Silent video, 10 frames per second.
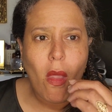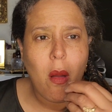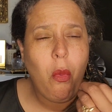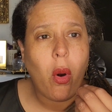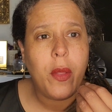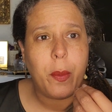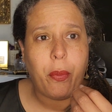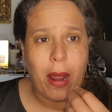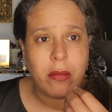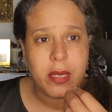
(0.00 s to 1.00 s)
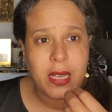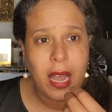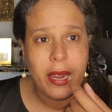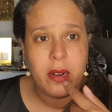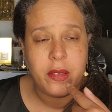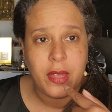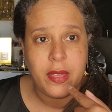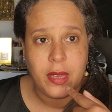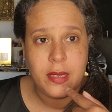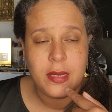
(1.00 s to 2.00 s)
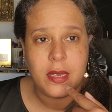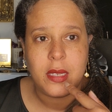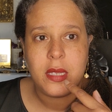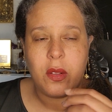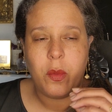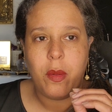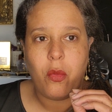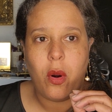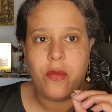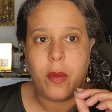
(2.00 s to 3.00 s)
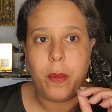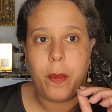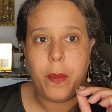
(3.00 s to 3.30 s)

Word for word: more on the brown side than this this is a little bit more of a